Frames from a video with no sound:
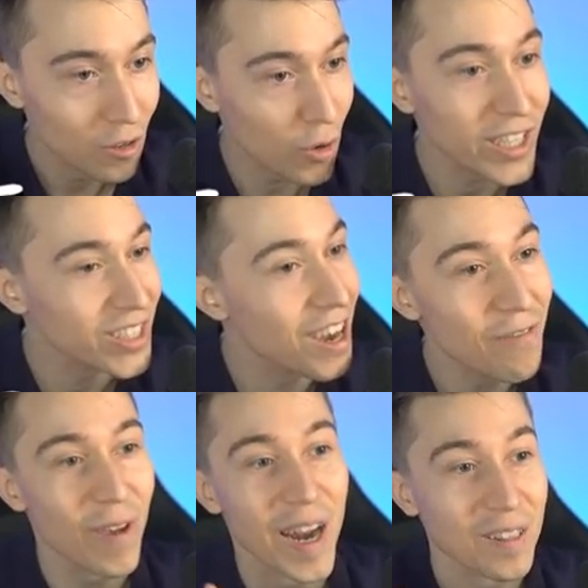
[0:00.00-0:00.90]
Great
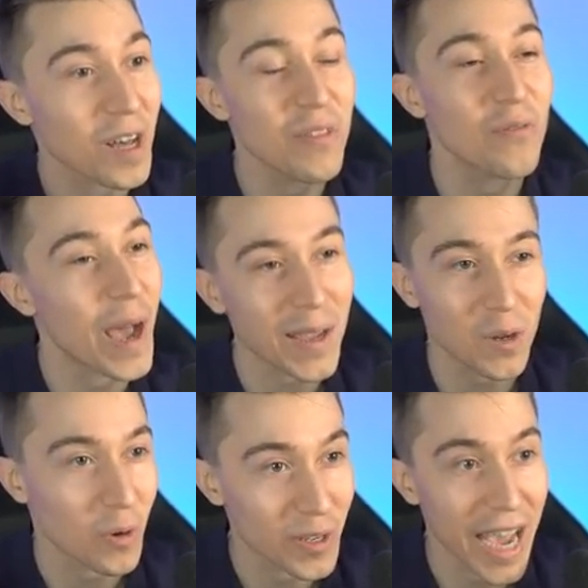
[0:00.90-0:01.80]
stuff, and I love the fact
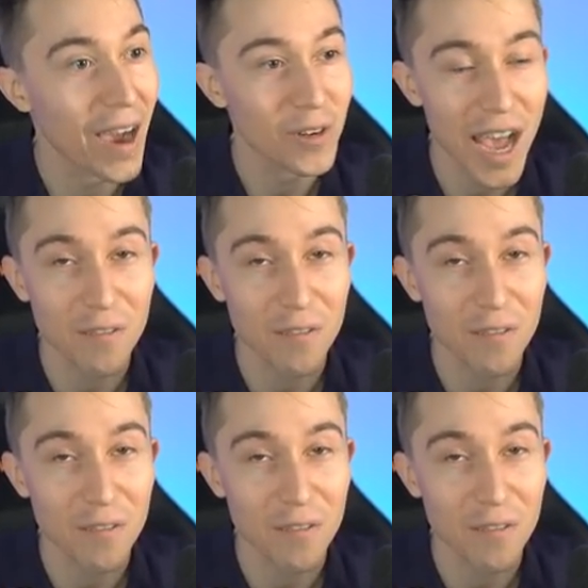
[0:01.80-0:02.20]
that we were down